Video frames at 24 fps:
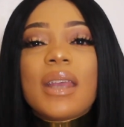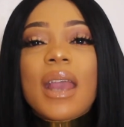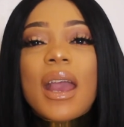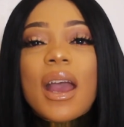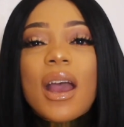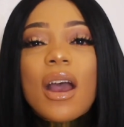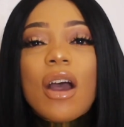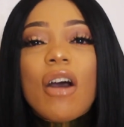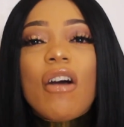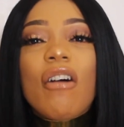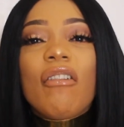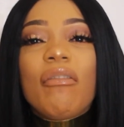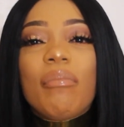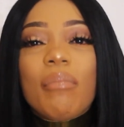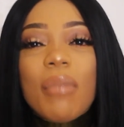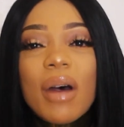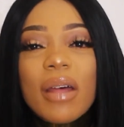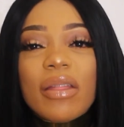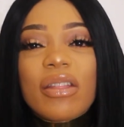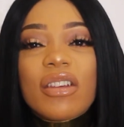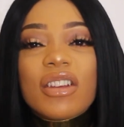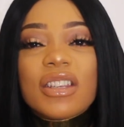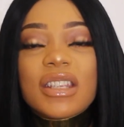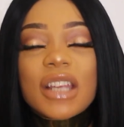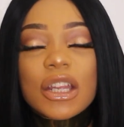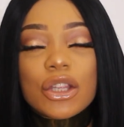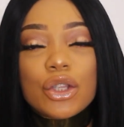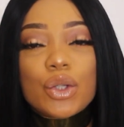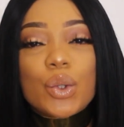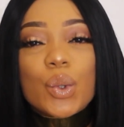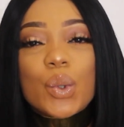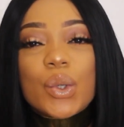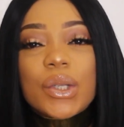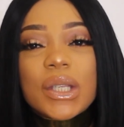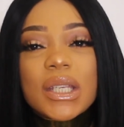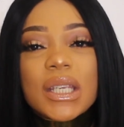yeah, of mothers
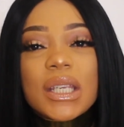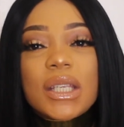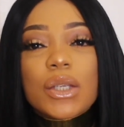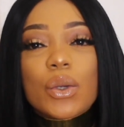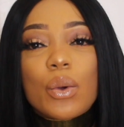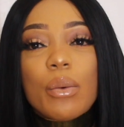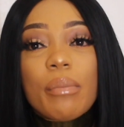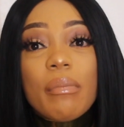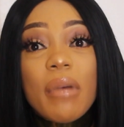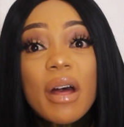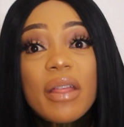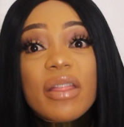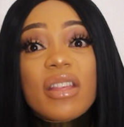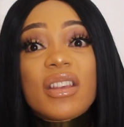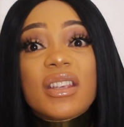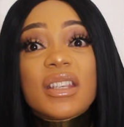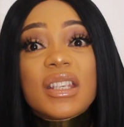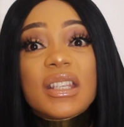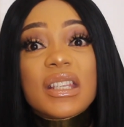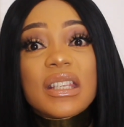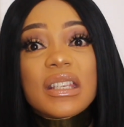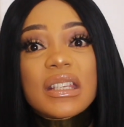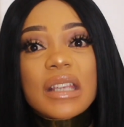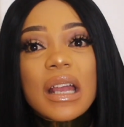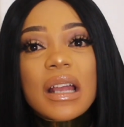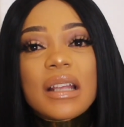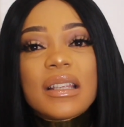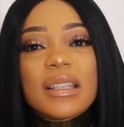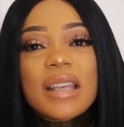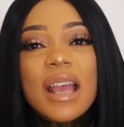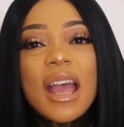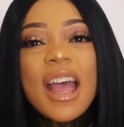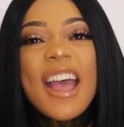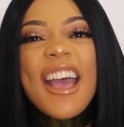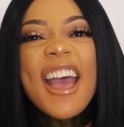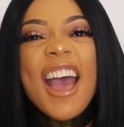and daughters or mothers and sons